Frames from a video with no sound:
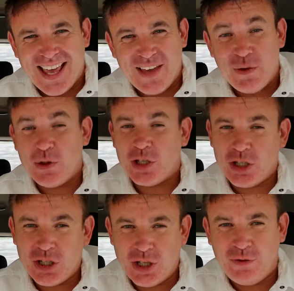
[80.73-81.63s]
If you want to
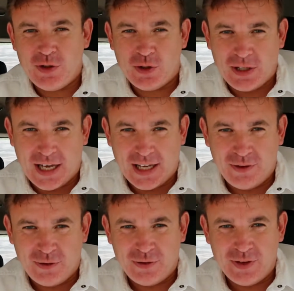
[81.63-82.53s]
shift your
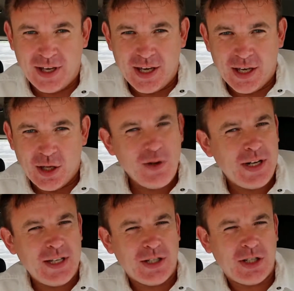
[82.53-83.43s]
life, you
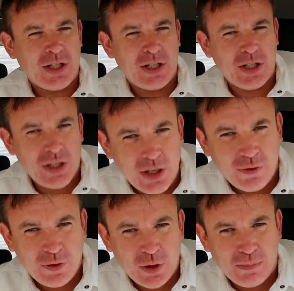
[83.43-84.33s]
need to
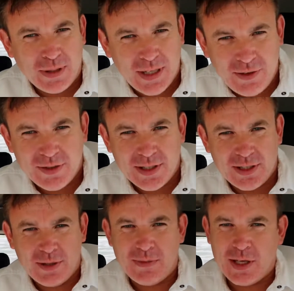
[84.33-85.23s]
shift your belief
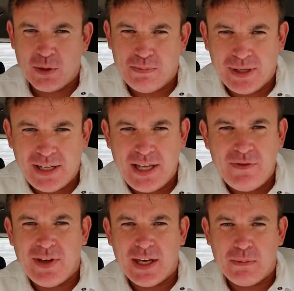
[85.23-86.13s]
system that you're
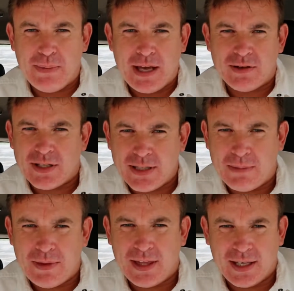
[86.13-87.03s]
believing about
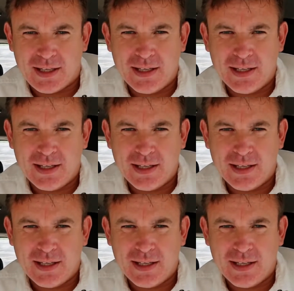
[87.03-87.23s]
something.